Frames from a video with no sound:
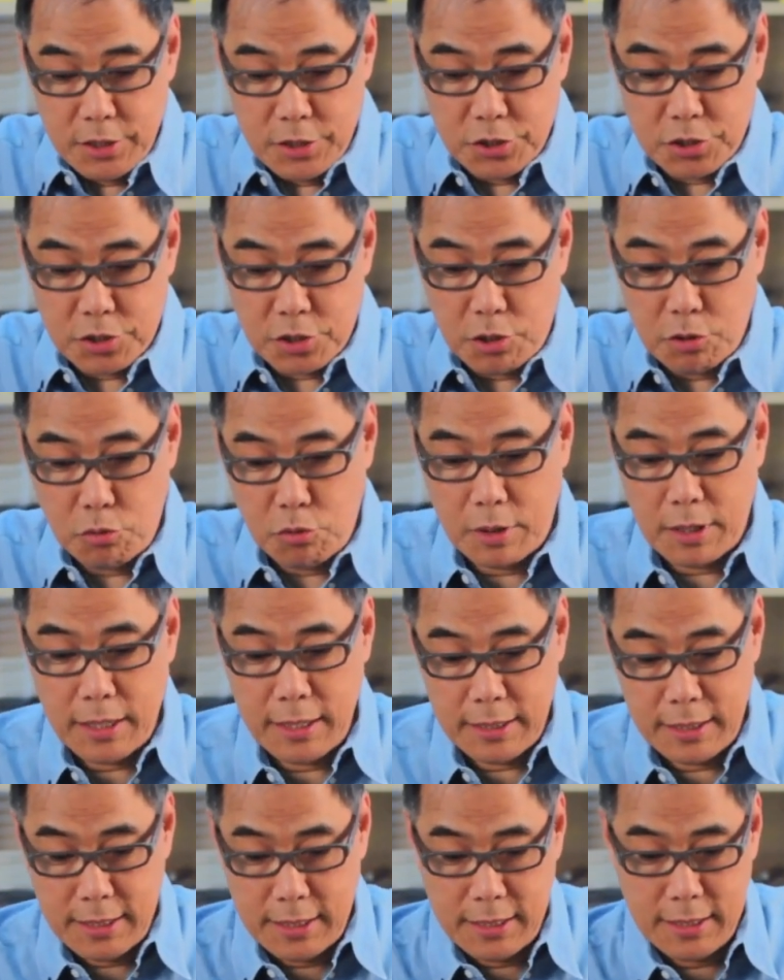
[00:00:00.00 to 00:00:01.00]
so what
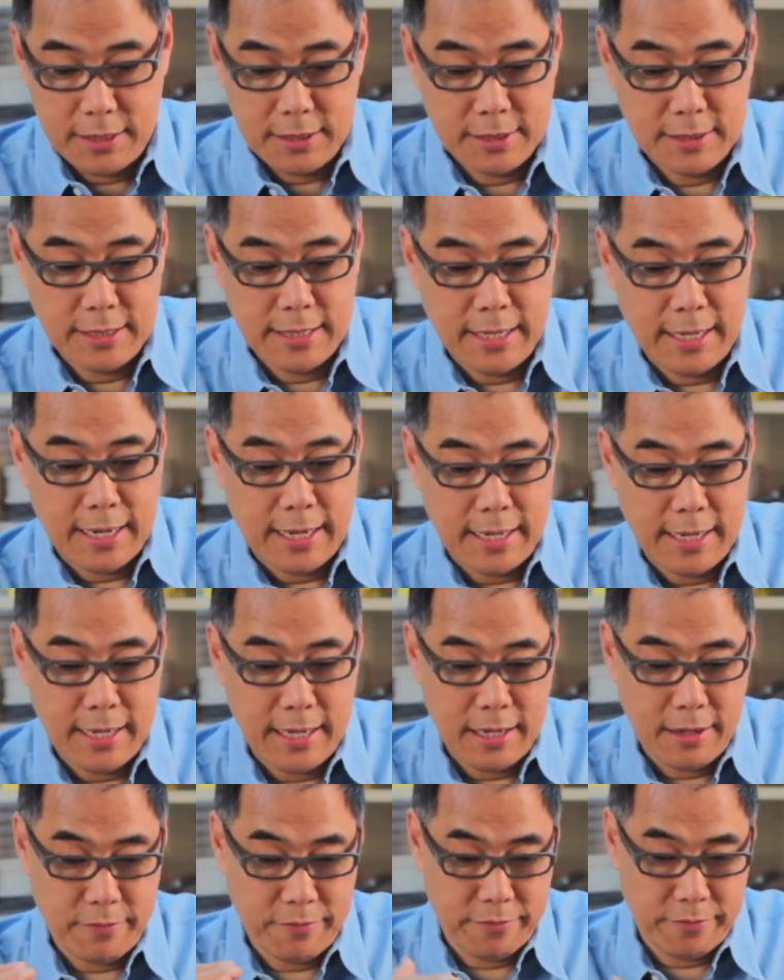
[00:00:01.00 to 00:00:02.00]
i did is that i
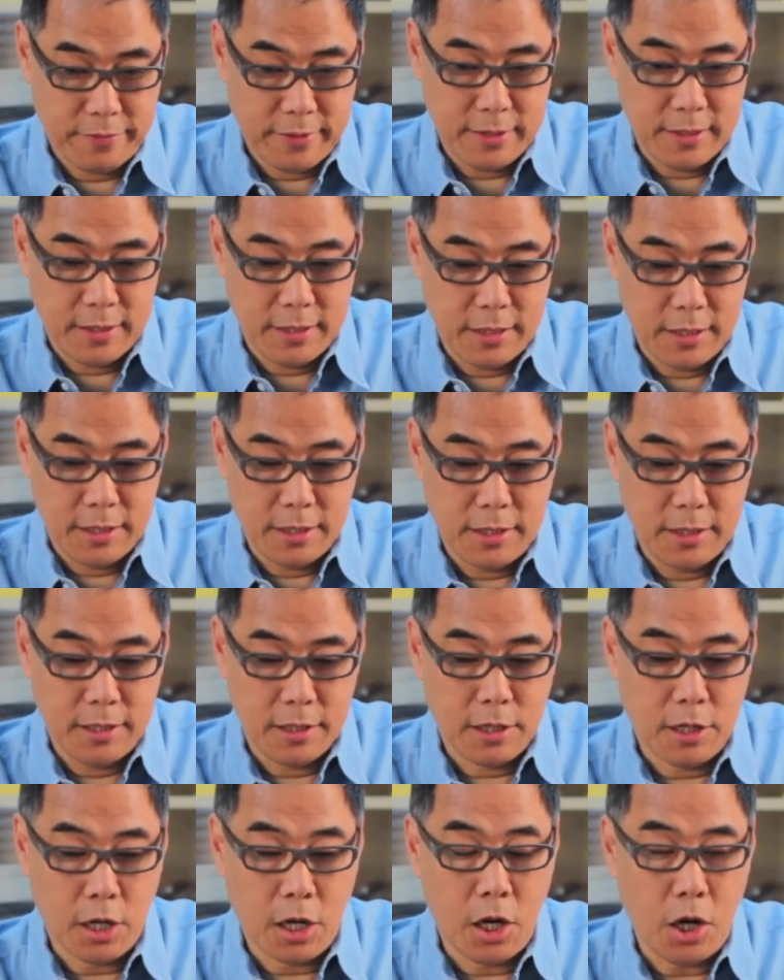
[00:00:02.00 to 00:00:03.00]
have a,
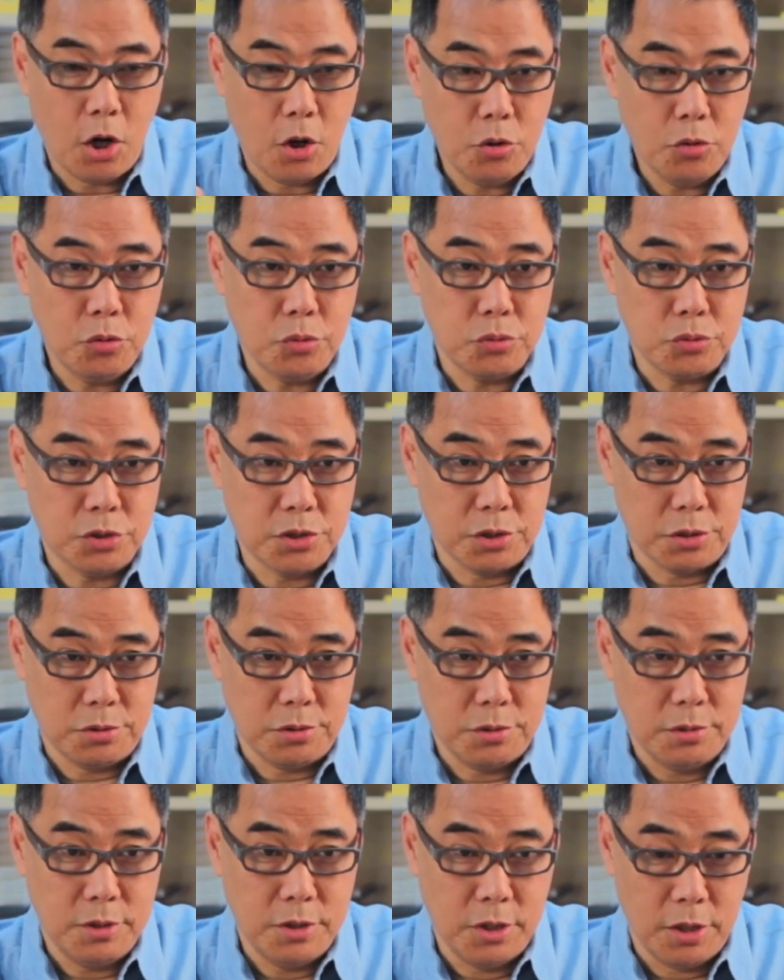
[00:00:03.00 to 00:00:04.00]
a, a
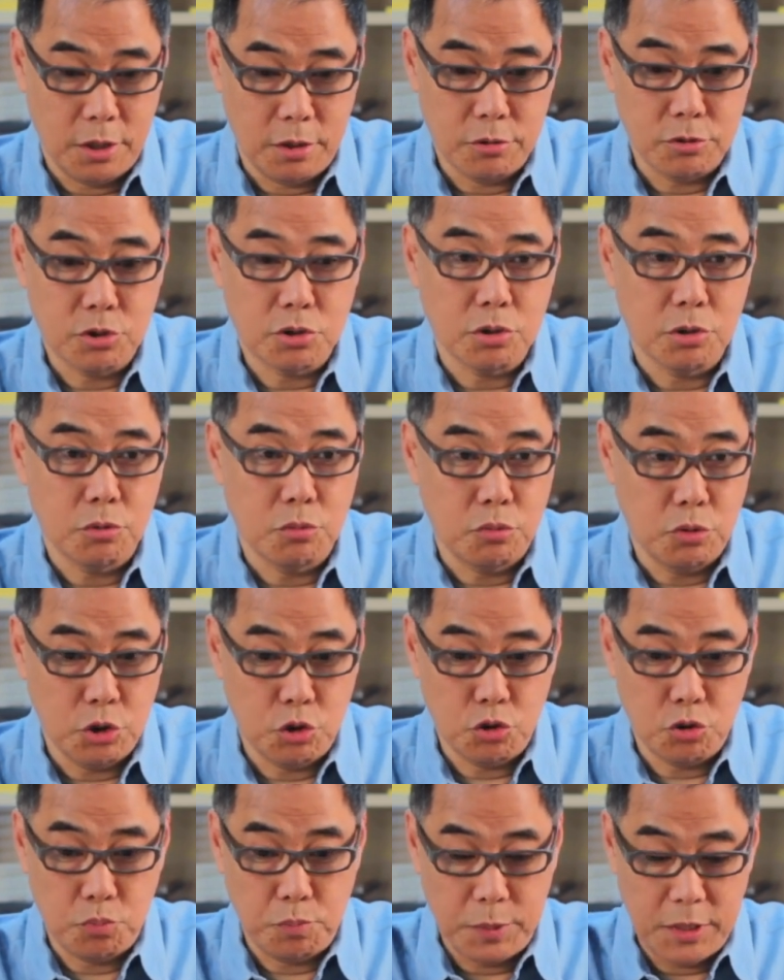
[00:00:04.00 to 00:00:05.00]
closer you know so
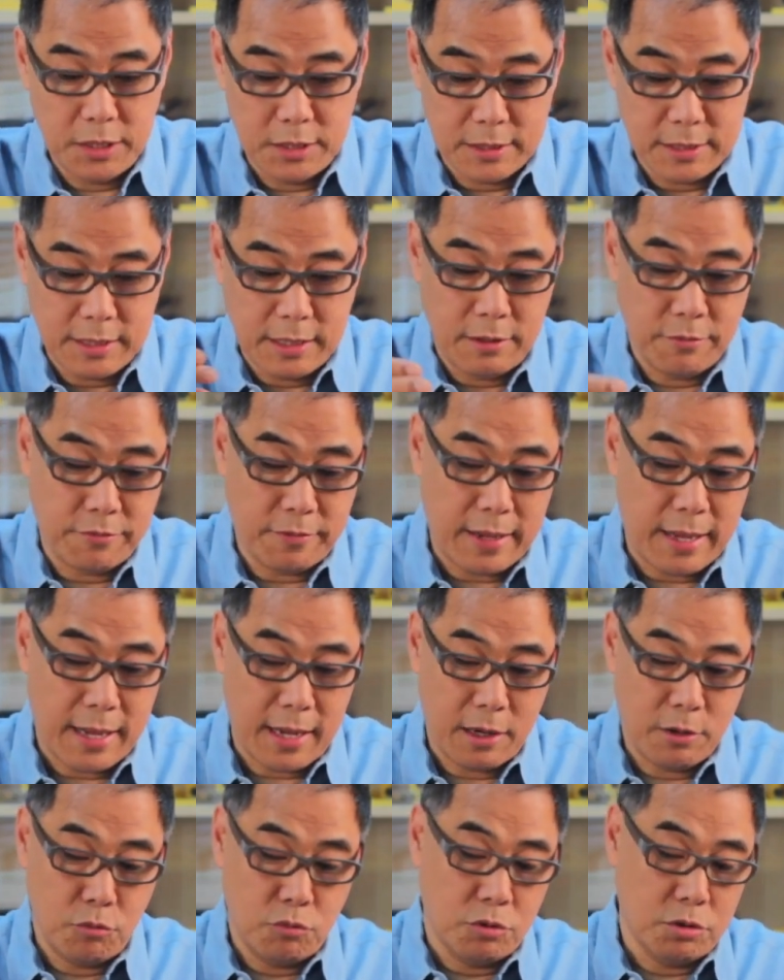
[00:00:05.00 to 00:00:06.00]
which means if
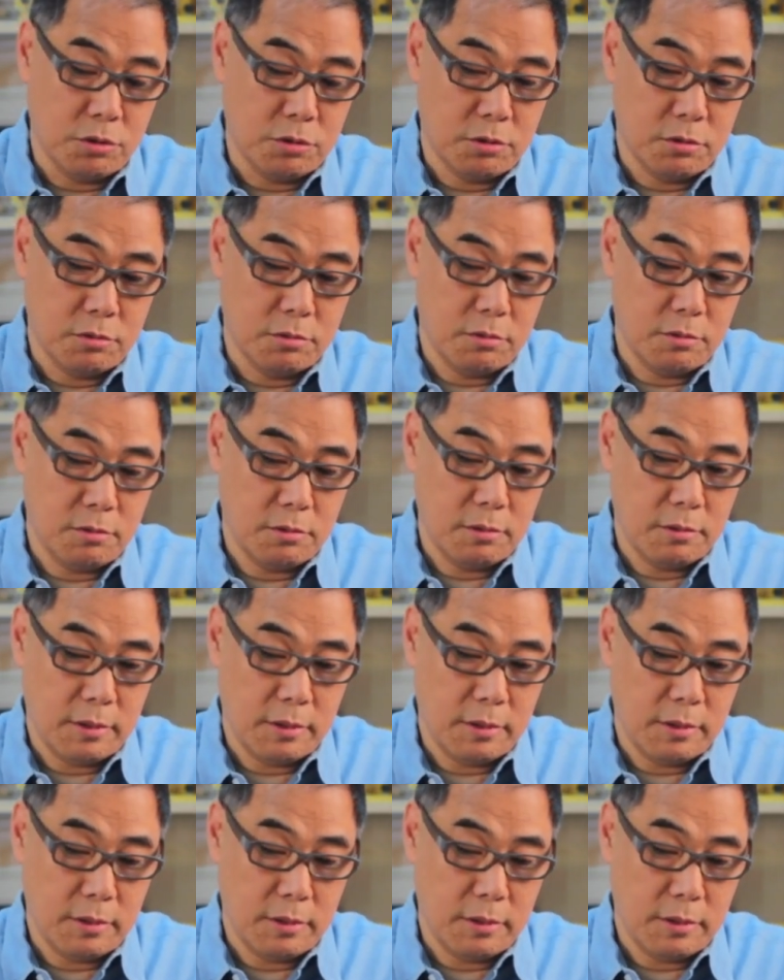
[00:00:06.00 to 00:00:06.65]
i will